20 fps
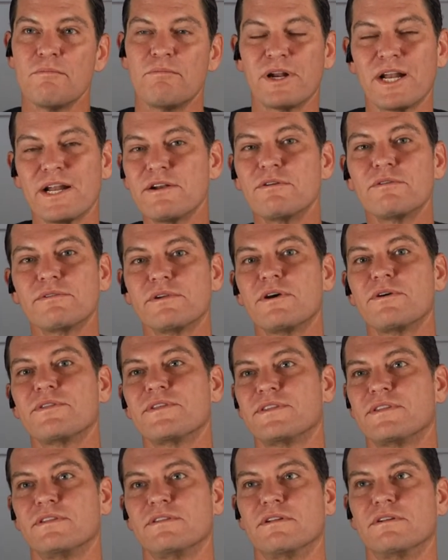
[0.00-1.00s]
But I don't know
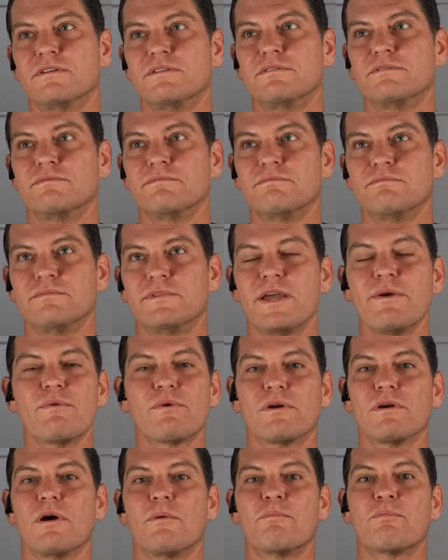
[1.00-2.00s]
that they
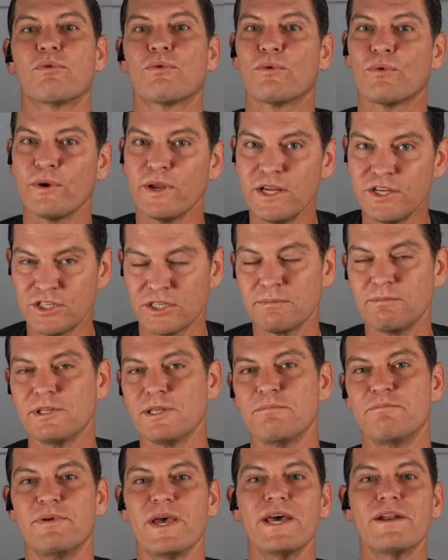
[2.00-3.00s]
were
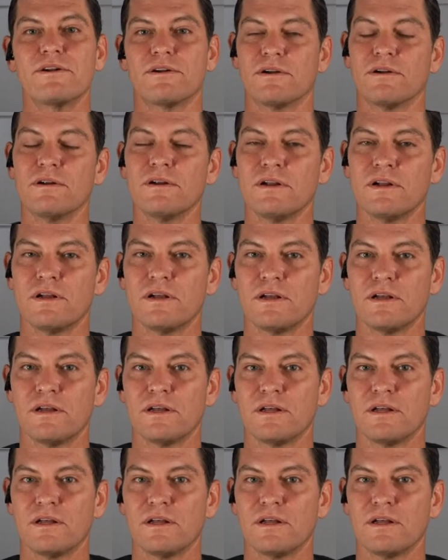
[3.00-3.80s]
appreciably better